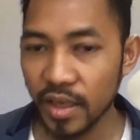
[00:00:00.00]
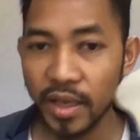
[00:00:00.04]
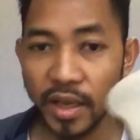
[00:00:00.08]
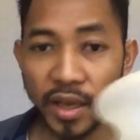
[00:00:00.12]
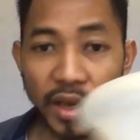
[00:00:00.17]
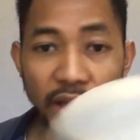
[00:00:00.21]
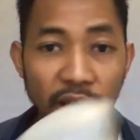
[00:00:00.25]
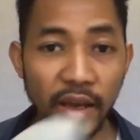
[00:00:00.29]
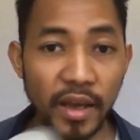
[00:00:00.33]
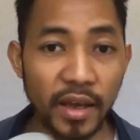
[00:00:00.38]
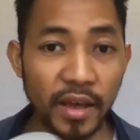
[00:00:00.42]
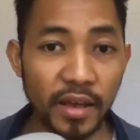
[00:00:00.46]

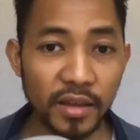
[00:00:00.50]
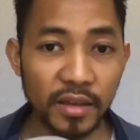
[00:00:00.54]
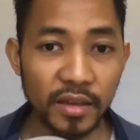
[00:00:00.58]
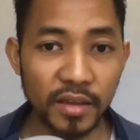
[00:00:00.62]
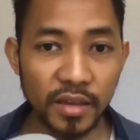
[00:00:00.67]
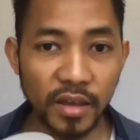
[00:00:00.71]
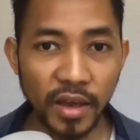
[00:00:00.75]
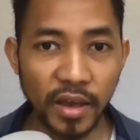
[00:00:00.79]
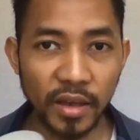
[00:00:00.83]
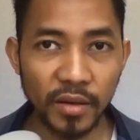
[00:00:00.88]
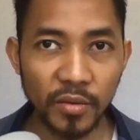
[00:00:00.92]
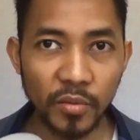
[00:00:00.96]
and
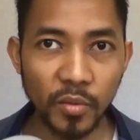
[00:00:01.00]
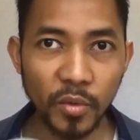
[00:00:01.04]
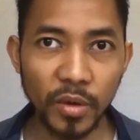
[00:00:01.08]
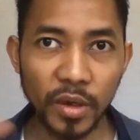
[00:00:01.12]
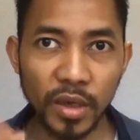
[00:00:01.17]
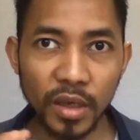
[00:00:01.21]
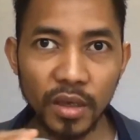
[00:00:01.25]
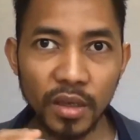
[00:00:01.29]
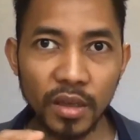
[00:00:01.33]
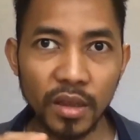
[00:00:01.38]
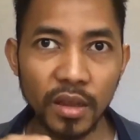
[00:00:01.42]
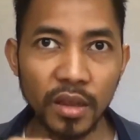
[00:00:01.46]

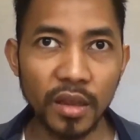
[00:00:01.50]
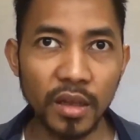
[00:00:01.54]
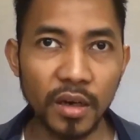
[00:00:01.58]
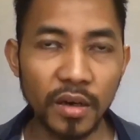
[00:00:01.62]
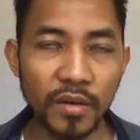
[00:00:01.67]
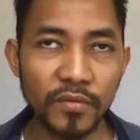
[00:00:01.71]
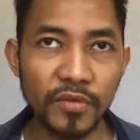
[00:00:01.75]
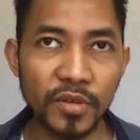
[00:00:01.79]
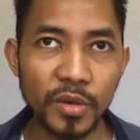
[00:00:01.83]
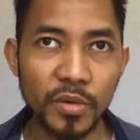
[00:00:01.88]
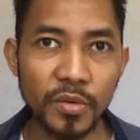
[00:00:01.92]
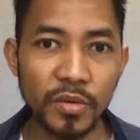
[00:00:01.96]
we
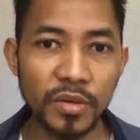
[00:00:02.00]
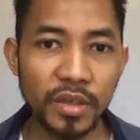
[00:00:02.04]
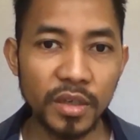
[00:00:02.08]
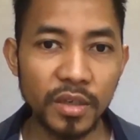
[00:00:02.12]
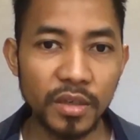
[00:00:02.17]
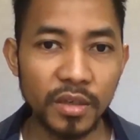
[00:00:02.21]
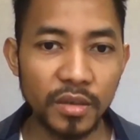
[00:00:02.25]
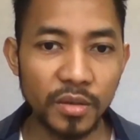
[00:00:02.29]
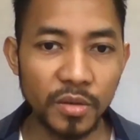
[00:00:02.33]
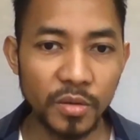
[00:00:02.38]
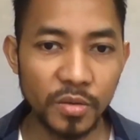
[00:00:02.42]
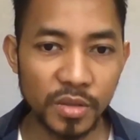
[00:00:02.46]
love you
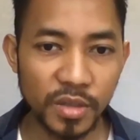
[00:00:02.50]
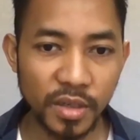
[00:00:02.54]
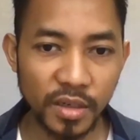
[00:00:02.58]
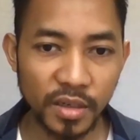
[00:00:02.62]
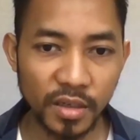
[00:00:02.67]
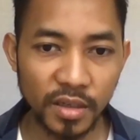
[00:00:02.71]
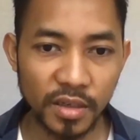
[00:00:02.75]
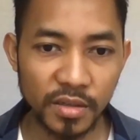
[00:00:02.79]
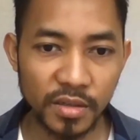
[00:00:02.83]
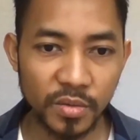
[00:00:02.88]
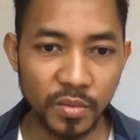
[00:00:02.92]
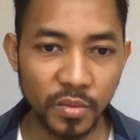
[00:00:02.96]
using
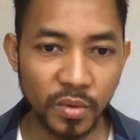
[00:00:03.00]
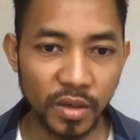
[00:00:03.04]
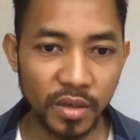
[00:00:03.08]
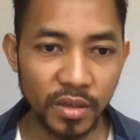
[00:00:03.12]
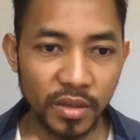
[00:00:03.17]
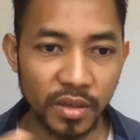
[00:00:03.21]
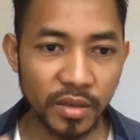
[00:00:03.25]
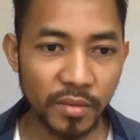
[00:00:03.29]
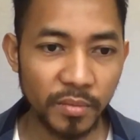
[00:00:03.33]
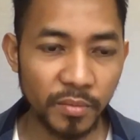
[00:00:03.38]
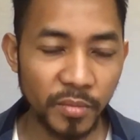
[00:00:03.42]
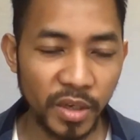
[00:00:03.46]
this
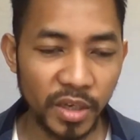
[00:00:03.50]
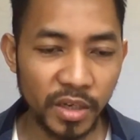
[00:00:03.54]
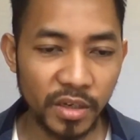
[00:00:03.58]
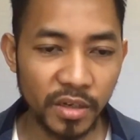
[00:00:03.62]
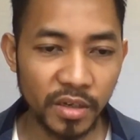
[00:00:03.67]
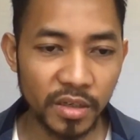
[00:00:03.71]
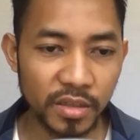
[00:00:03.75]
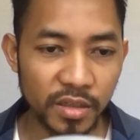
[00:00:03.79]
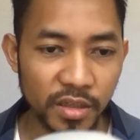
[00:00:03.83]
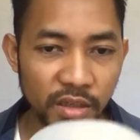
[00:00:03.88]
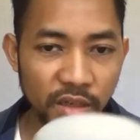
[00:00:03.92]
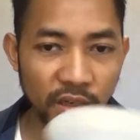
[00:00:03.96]
one,
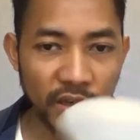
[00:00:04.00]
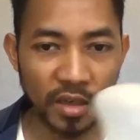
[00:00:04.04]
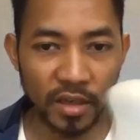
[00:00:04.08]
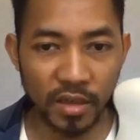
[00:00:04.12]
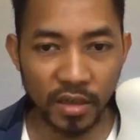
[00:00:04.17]
because